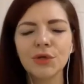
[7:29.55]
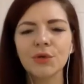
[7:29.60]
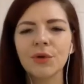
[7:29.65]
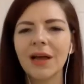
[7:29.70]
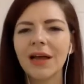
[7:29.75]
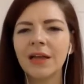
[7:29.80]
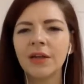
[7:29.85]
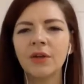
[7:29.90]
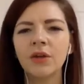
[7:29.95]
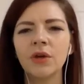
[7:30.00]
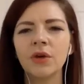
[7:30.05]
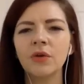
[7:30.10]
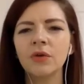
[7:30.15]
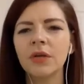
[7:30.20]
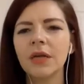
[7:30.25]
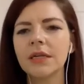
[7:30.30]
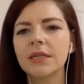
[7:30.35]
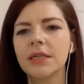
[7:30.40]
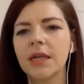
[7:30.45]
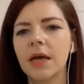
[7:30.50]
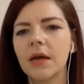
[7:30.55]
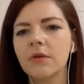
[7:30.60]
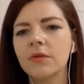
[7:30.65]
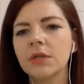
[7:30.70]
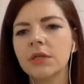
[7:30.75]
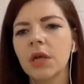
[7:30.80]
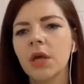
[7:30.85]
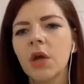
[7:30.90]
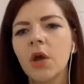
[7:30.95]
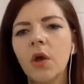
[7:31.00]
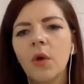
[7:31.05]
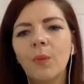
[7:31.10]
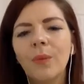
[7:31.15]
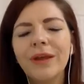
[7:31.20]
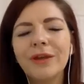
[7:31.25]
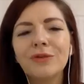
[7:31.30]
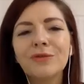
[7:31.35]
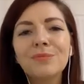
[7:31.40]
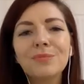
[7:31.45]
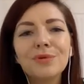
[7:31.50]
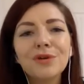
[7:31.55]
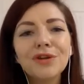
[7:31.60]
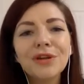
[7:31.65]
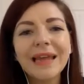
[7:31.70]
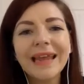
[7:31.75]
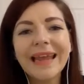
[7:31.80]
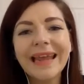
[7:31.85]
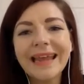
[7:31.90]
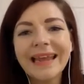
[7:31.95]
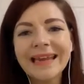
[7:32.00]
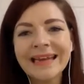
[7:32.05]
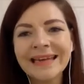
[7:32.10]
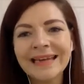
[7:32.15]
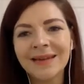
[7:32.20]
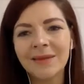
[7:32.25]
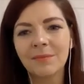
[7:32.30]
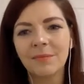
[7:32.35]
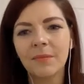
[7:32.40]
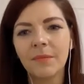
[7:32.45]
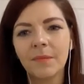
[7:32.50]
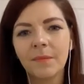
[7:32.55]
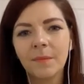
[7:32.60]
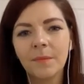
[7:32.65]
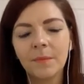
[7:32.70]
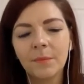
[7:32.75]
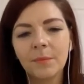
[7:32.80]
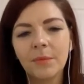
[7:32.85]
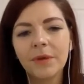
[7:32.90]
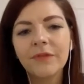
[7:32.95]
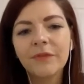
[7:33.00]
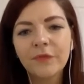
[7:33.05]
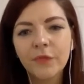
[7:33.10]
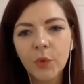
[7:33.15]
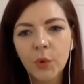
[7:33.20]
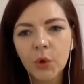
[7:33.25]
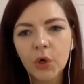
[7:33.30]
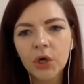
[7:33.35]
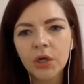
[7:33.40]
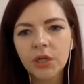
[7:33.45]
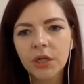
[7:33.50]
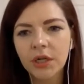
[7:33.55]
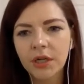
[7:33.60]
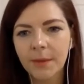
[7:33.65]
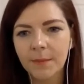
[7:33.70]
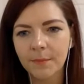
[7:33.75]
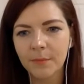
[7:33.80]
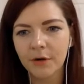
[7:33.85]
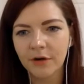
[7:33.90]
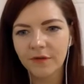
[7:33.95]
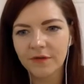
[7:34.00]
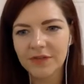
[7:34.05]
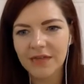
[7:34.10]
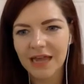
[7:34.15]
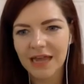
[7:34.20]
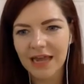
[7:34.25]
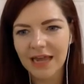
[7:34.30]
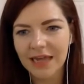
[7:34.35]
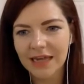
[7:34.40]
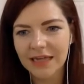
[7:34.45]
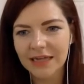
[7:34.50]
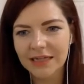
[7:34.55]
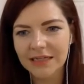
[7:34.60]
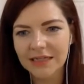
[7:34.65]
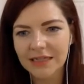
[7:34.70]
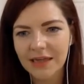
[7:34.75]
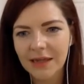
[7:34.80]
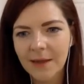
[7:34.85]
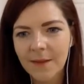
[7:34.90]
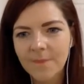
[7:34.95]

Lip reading: Juhan, no, that sounds, we don't put in before the number of days.